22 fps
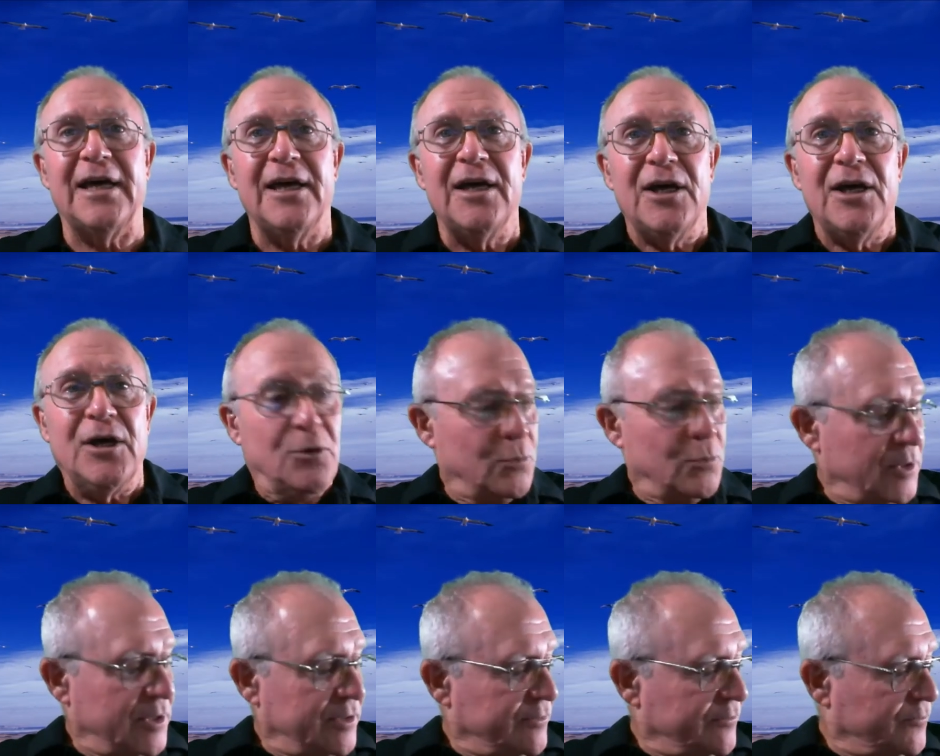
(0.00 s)

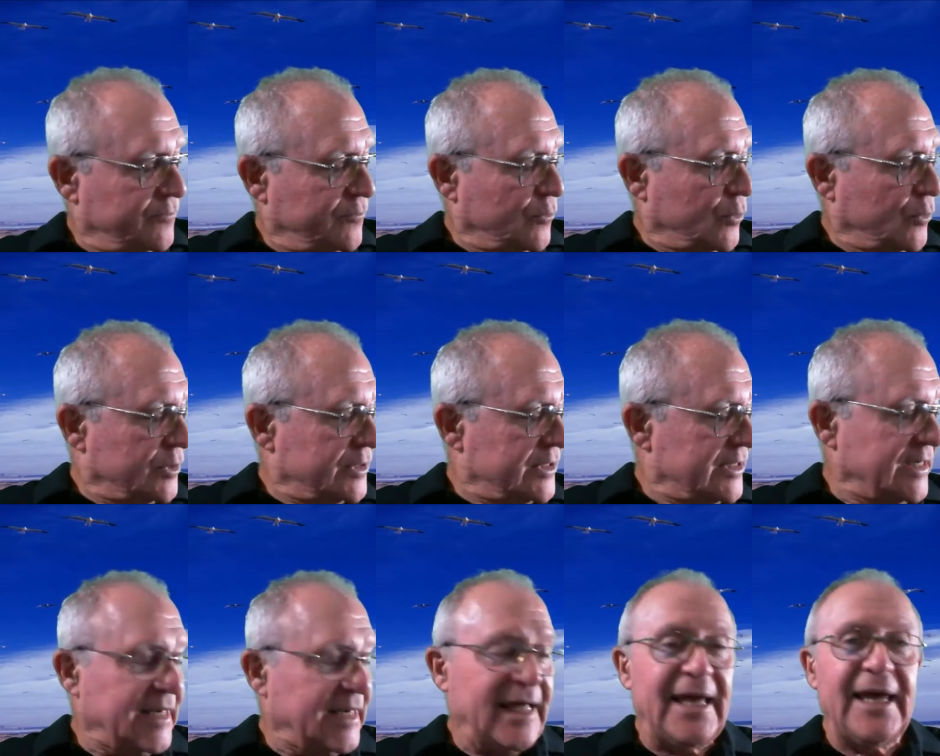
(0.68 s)
one for
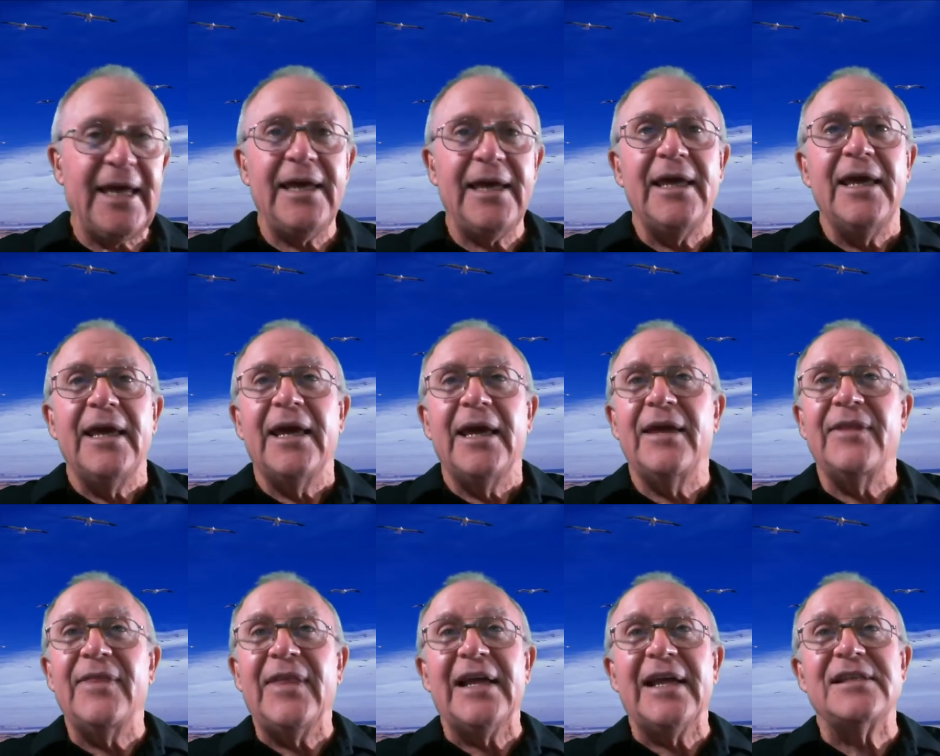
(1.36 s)
today, and
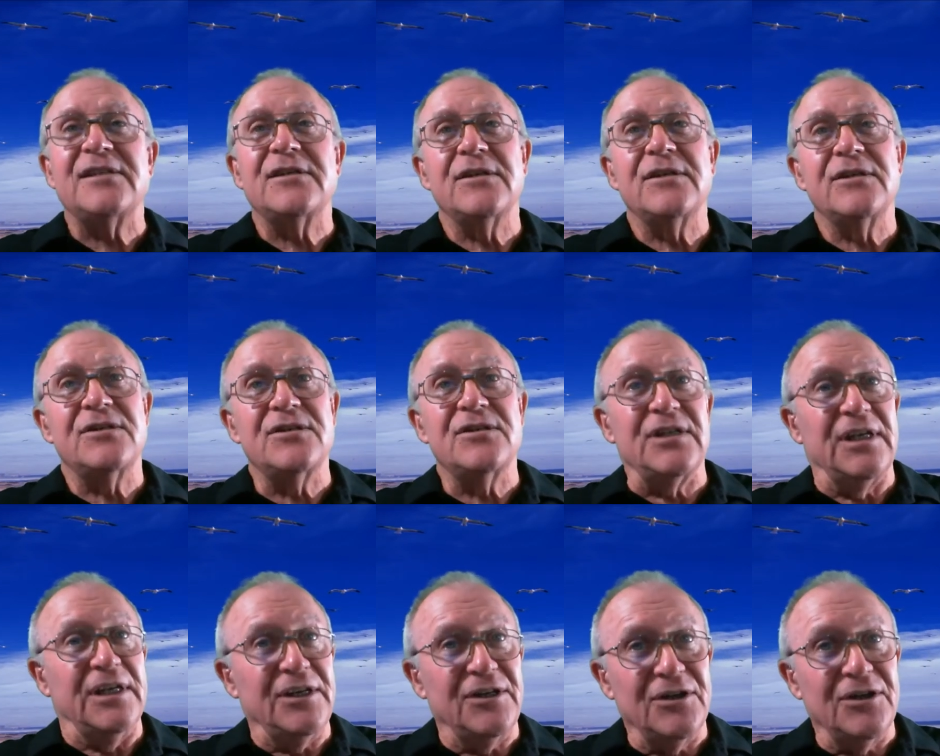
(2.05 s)
that's
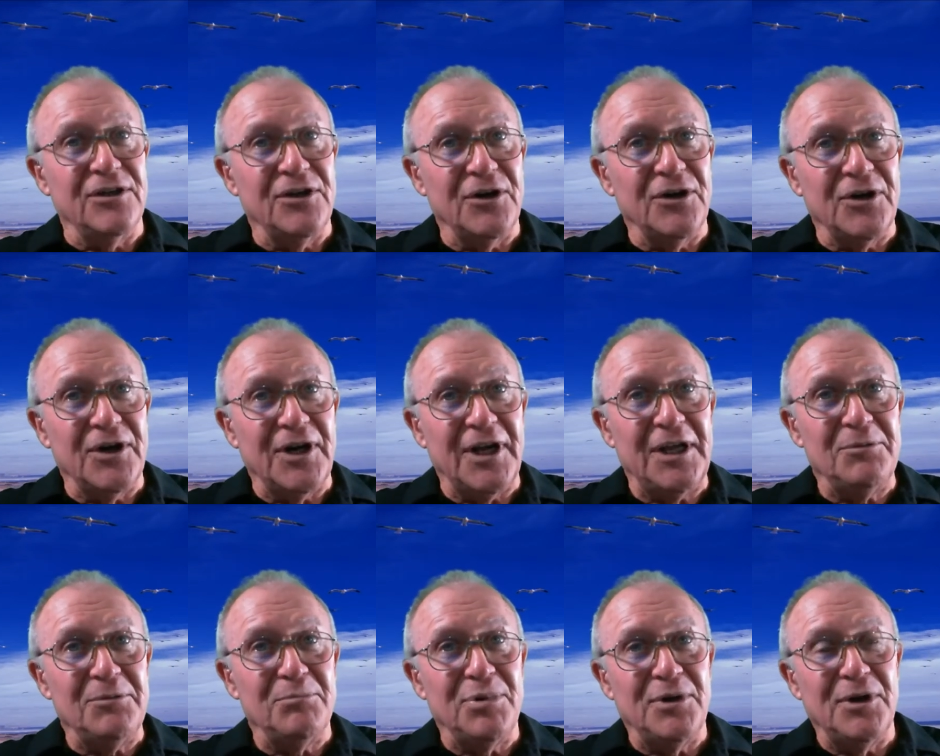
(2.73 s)
singular
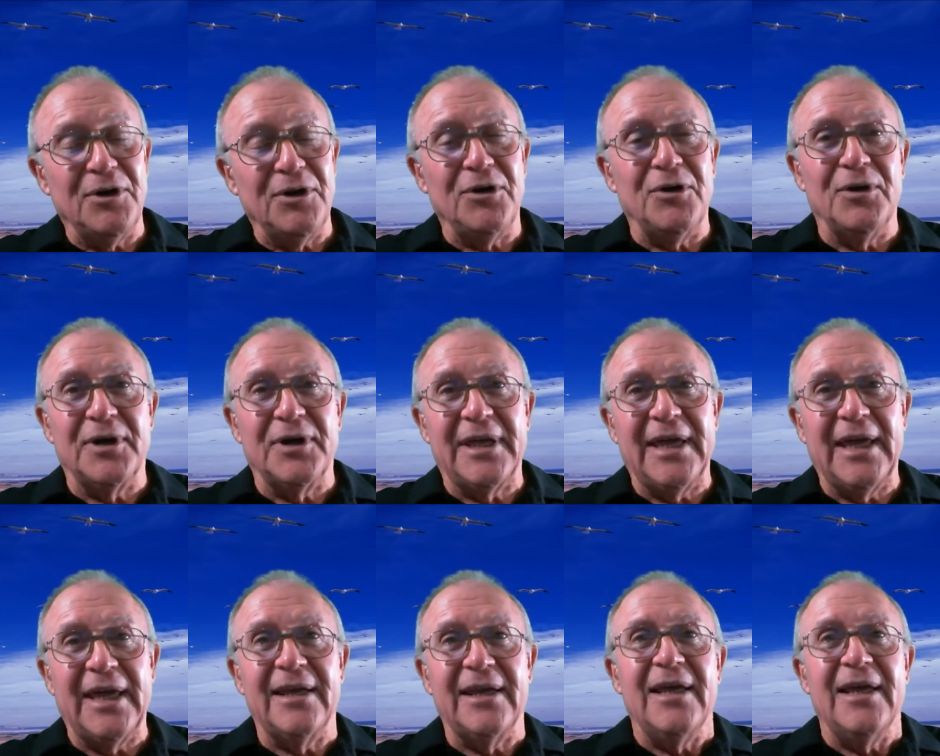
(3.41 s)
and plural again.